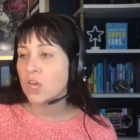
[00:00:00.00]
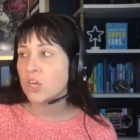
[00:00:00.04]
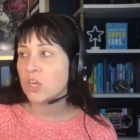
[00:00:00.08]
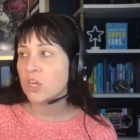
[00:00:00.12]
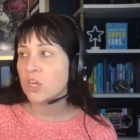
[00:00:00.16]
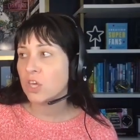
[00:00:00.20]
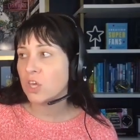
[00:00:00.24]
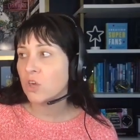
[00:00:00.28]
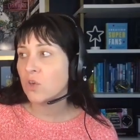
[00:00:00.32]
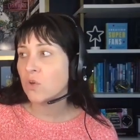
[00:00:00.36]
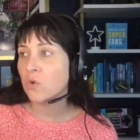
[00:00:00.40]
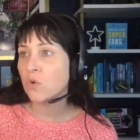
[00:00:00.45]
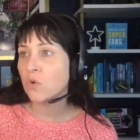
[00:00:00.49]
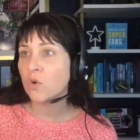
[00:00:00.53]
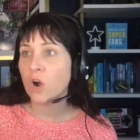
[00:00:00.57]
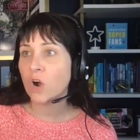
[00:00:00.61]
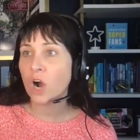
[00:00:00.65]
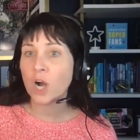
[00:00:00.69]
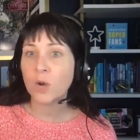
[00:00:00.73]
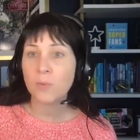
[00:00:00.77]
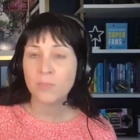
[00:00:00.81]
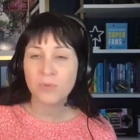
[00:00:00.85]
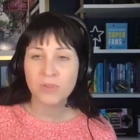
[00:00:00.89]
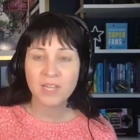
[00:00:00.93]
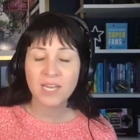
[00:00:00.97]
you
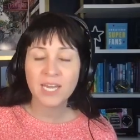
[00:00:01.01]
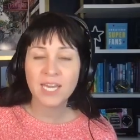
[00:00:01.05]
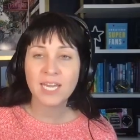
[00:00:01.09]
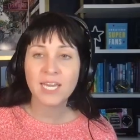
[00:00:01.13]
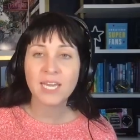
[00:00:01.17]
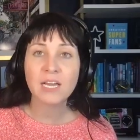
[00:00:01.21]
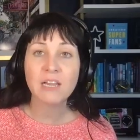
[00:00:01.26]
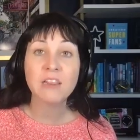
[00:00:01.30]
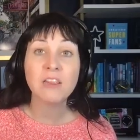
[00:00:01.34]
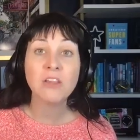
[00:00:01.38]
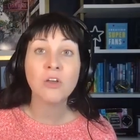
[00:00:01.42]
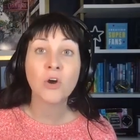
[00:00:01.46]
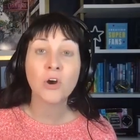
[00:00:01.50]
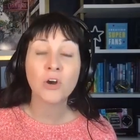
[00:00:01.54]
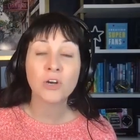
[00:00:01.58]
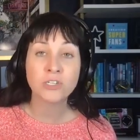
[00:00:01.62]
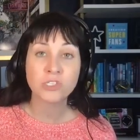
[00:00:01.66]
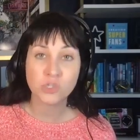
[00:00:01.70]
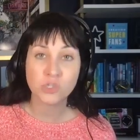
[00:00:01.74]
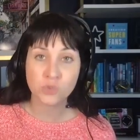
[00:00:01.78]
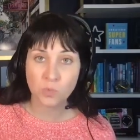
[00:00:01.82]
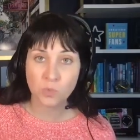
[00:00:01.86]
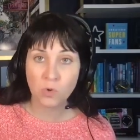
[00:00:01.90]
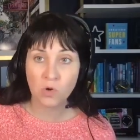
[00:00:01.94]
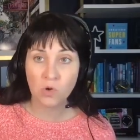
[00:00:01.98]
are playing a
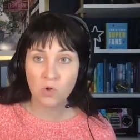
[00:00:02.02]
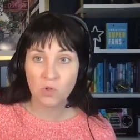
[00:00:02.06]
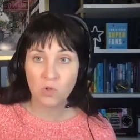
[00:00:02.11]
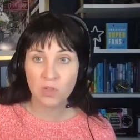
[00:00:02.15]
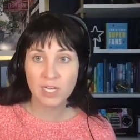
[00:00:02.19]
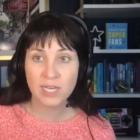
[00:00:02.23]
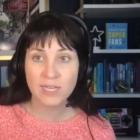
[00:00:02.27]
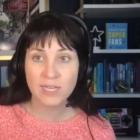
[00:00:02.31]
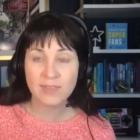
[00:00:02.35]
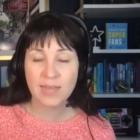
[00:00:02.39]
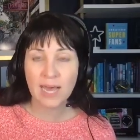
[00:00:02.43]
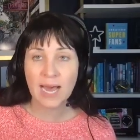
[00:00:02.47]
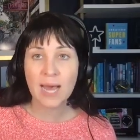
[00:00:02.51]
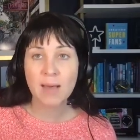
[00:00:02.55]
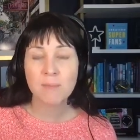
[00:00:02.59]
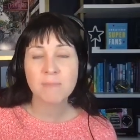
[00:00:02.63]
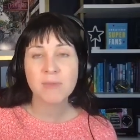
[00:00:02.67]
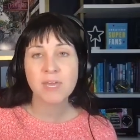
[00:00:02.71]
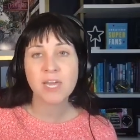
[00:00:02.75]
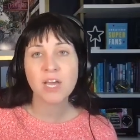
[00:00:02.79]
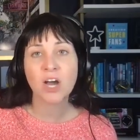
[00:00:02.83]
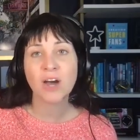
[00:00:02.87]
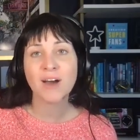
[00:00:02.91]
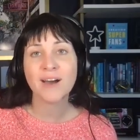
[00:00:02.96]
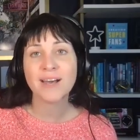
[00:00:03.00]
large role in that
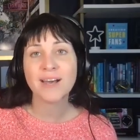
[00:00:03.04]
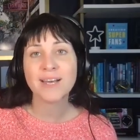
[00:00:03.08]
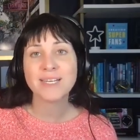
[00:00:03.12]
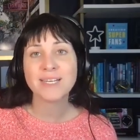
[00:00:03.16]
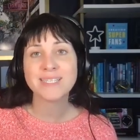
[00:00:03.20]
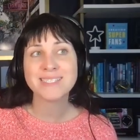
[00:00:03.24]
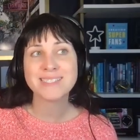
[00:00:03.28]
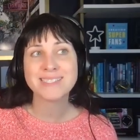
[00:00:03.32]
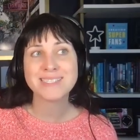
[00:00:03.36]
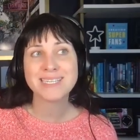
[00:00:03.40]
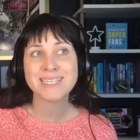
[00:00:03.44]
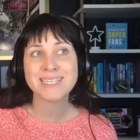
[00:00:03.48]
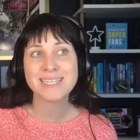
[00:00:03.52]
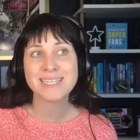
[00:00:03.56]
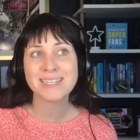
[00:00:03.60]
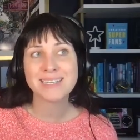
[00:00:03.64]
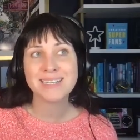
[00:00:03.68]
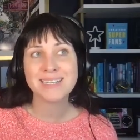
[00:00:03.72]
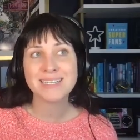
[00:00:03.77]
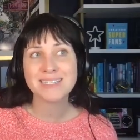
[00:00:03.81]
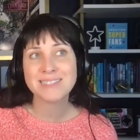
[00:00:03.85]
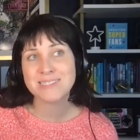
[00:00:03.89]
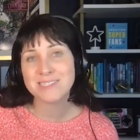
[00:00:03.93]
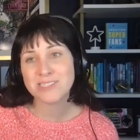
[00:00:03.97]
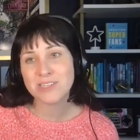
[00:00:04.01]
because it
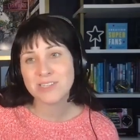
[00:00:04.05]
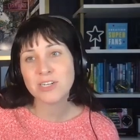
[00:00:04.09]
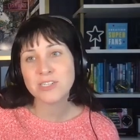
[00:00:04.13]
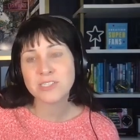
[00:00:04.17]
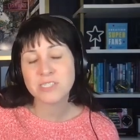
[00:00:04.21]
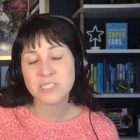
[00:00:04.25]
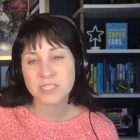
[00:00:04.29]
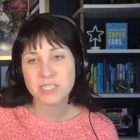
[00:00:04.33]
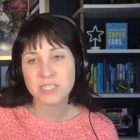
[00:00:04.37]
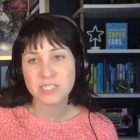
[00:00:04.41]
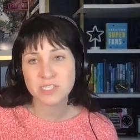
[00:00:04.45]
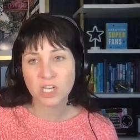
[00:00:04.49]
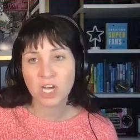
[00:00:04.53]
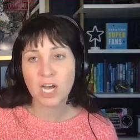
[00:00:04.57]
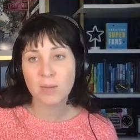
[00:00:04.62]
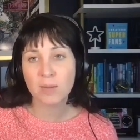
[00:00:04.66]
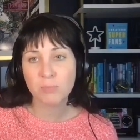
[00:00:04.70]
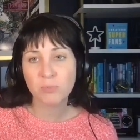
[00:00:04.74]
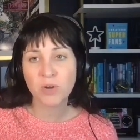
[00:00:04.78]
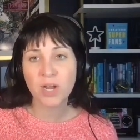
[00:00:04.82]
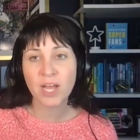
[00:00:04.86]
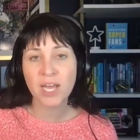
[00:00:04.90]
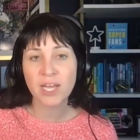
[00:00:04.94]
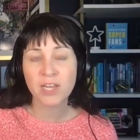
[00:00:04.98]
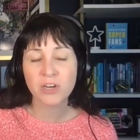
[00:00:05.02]
starts at the top,
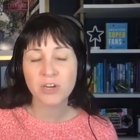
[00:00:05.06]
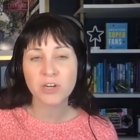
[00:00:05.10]
right?